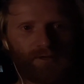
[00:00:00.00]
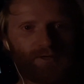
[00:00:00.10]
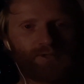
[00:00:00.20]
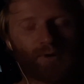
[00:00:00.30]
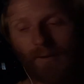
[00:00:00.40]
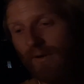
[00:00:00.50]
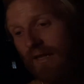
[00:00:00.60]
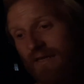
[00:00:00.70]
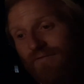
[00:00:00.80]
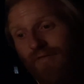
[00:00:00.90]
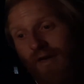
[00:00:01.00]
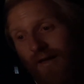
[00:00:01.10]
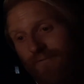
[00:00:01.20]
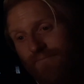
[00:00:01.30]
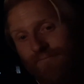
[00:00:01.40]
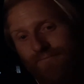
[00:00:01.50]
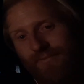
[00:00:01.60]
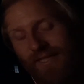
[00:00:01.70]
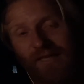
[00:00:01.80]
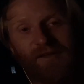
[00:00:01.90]
So I believe that
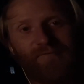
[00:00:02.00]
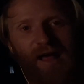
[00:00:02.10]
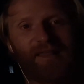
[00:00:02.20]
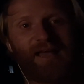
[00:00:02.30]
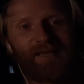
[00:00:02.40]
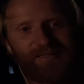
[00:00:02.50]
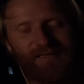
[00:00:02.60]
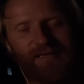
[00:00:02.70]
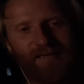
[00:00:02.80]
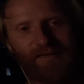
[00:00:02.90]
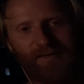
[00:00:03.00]
Silicon Valley has the